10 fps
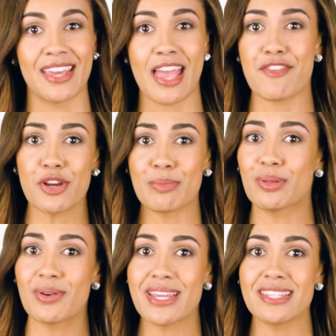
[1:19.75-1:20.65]
If your
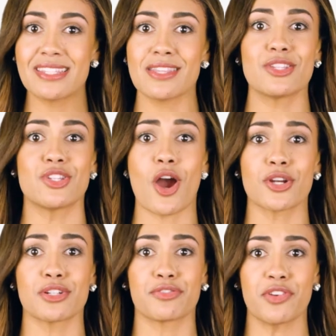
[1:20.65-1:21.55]
employees see the
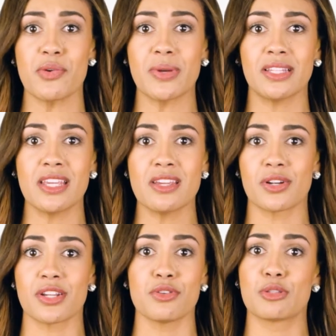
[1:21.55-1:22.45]
doctor frequently
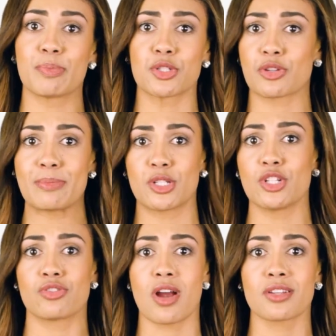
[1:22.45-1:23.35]
or use prescription
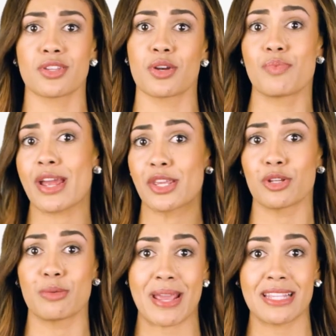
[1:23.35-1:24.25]
drugs on a
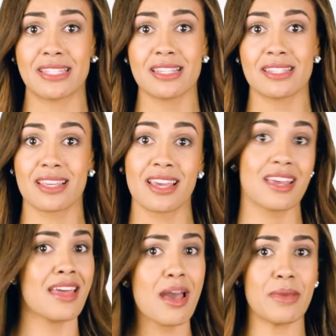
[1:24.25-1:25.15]
regular basis,
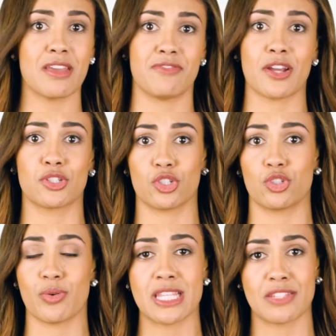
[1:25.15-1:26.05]
that may affect your
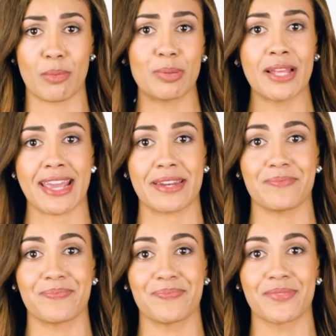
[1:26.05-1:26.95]
choice of a plan.